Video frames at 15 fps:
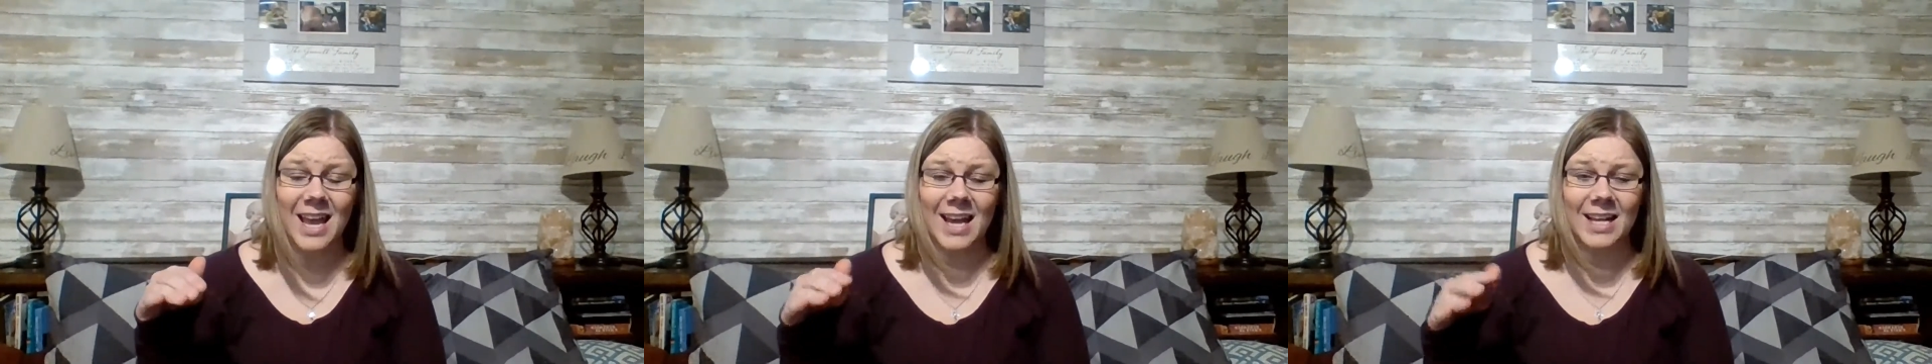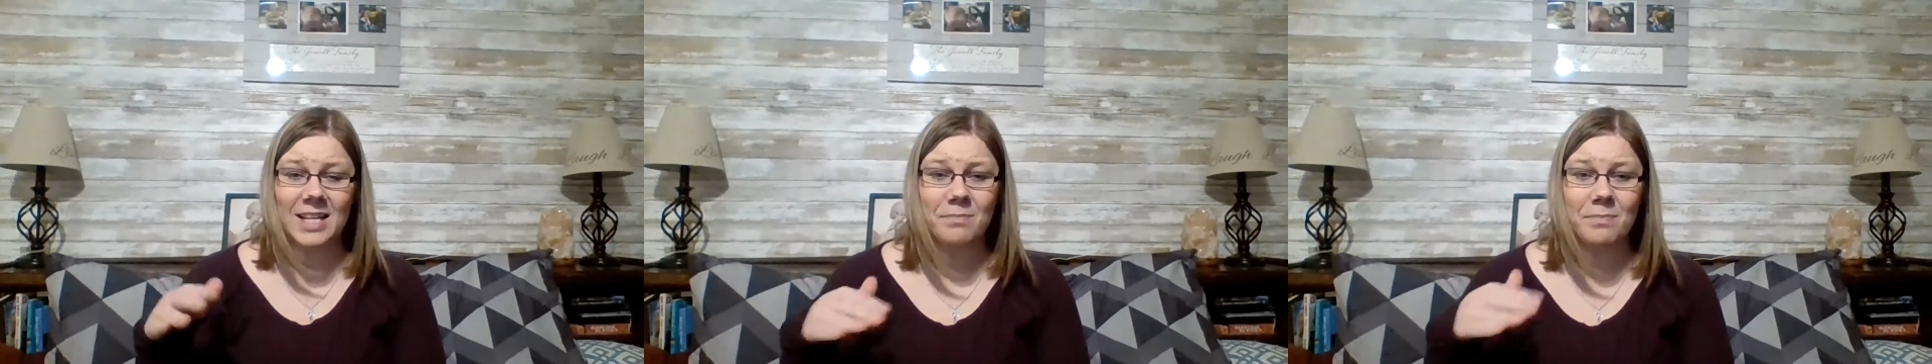
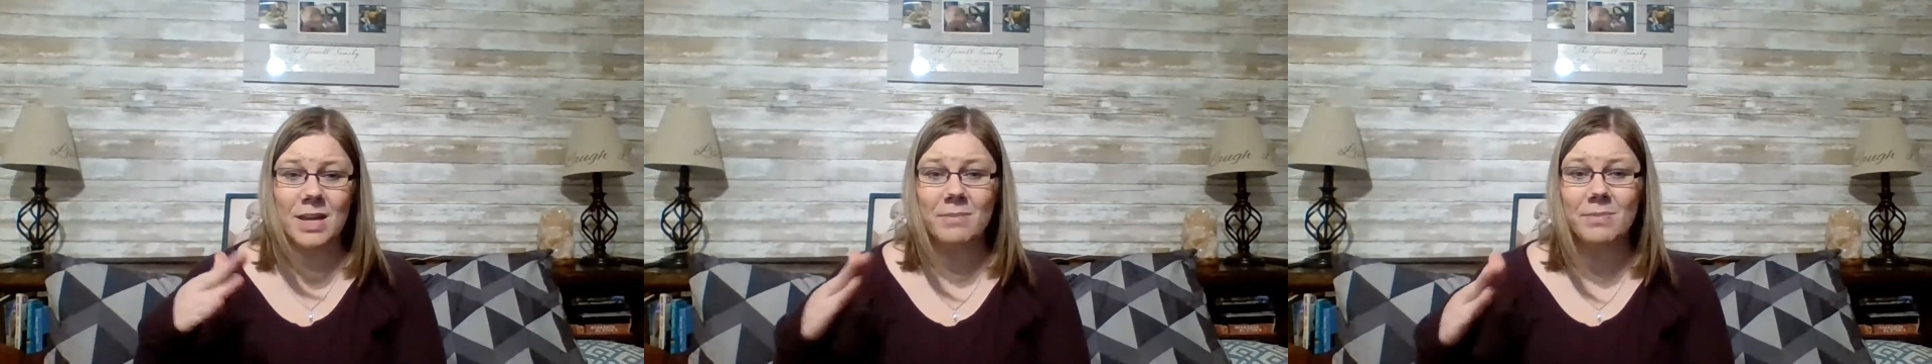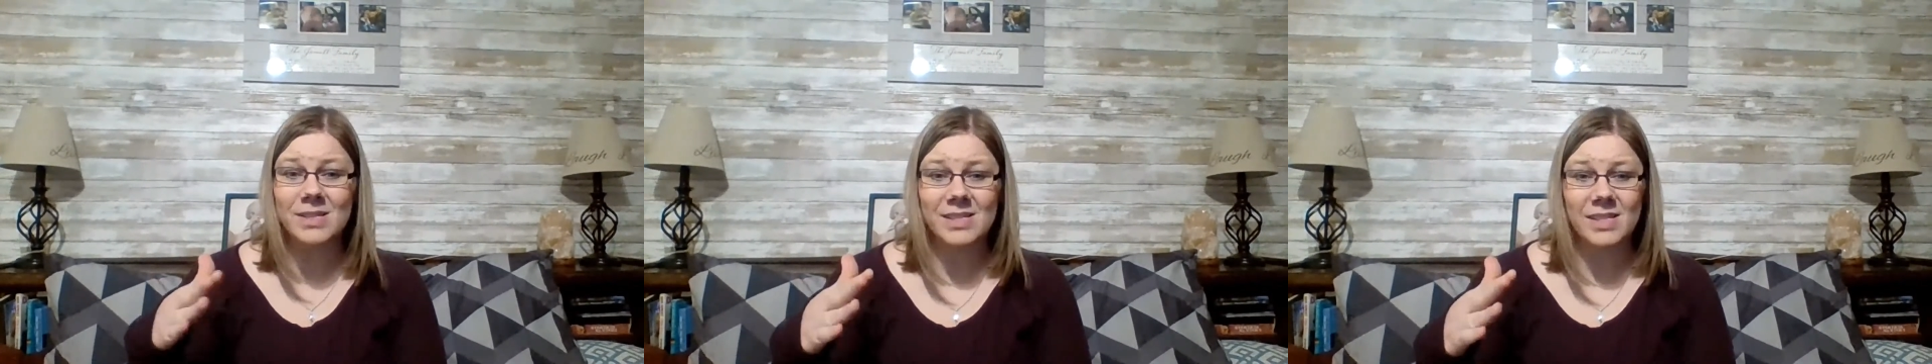And it
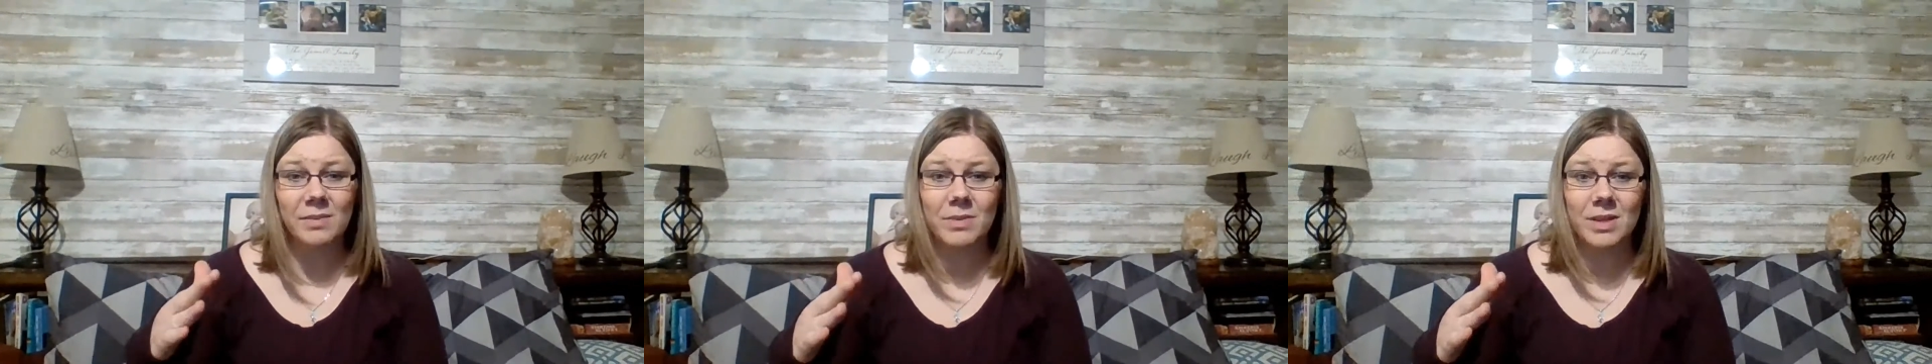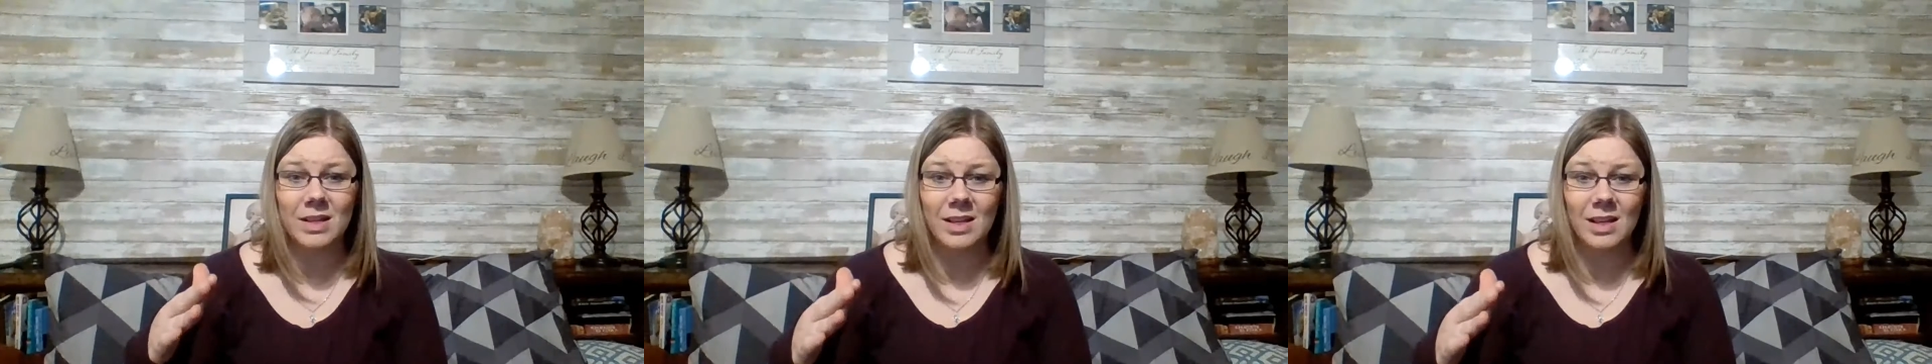may be
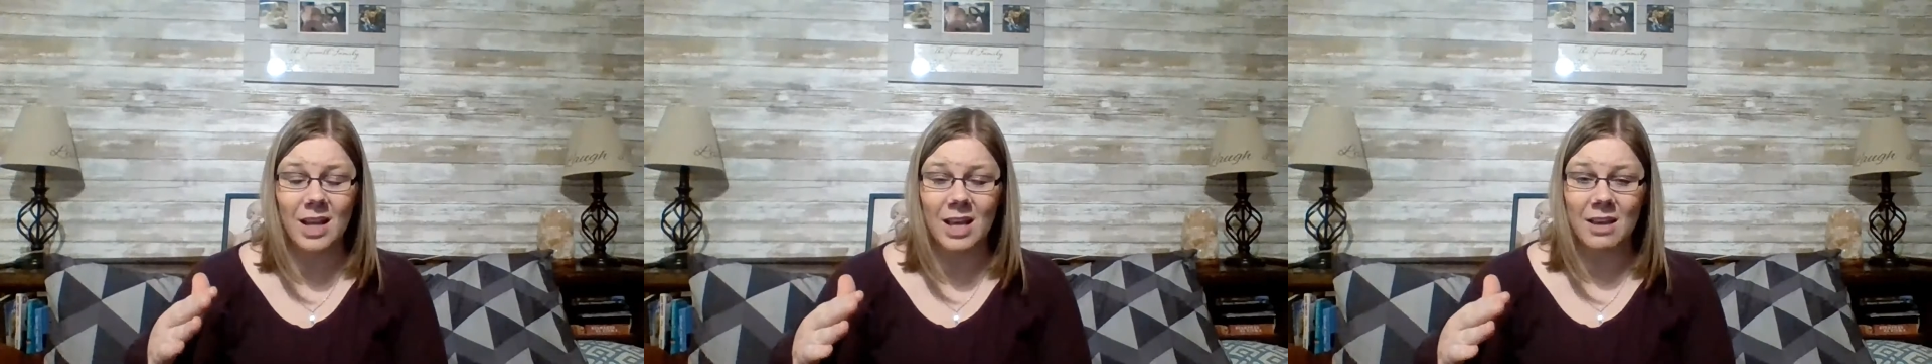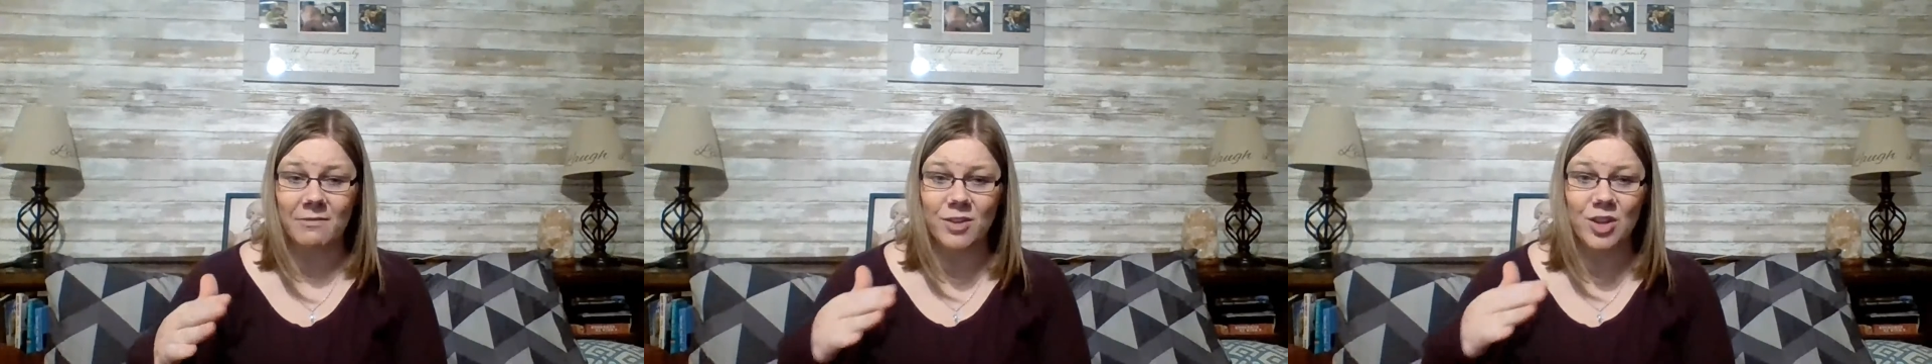something, if